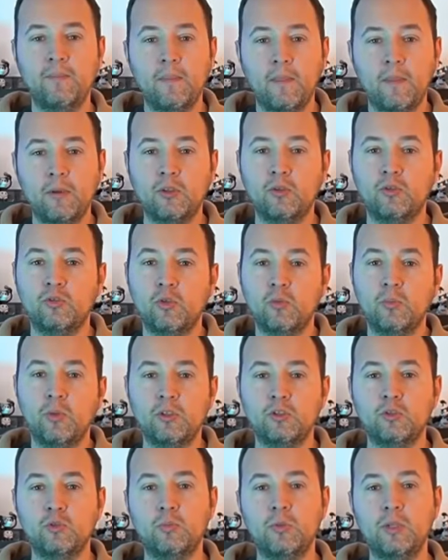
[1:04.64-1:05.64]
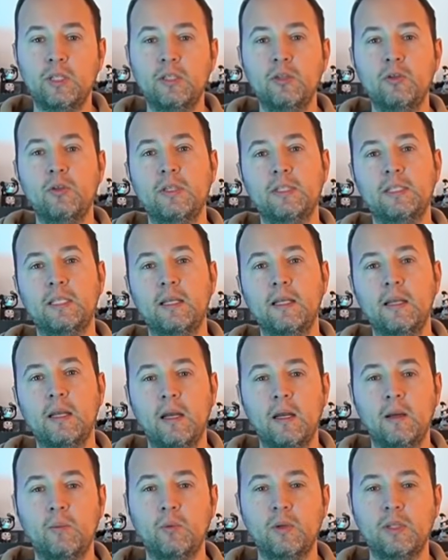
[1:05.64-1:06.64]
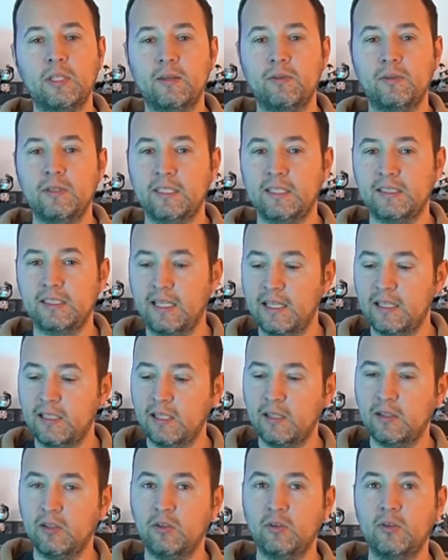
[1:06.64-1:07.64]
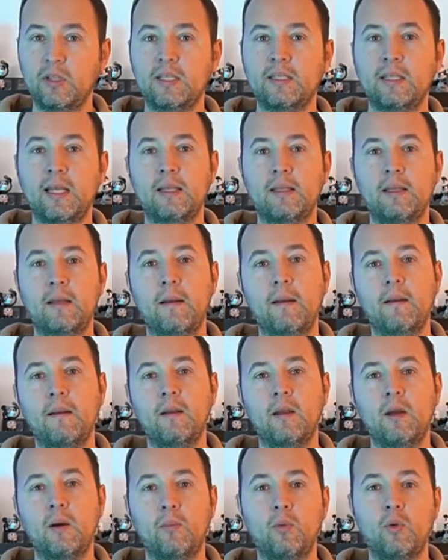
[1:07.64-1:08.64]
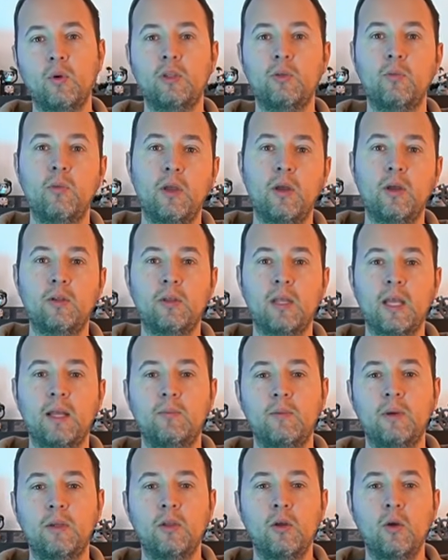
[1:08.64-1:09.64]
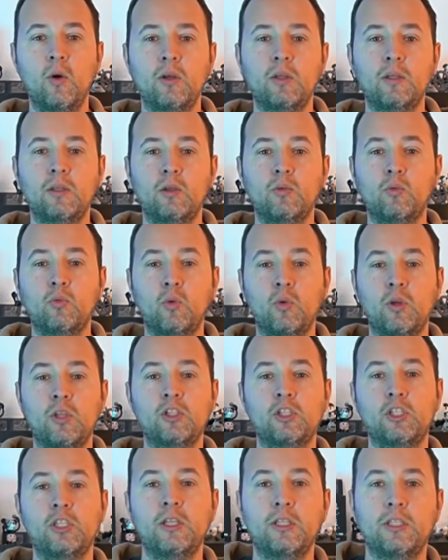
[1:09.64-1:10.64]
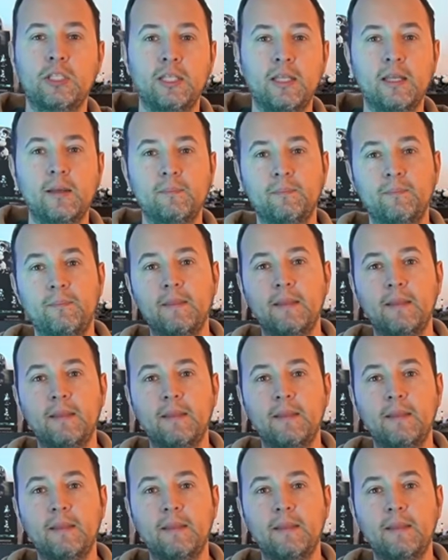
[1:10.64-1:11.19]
So super interesting. We'll definitely take another look at that. Of course, we also have what's called the roller shield here.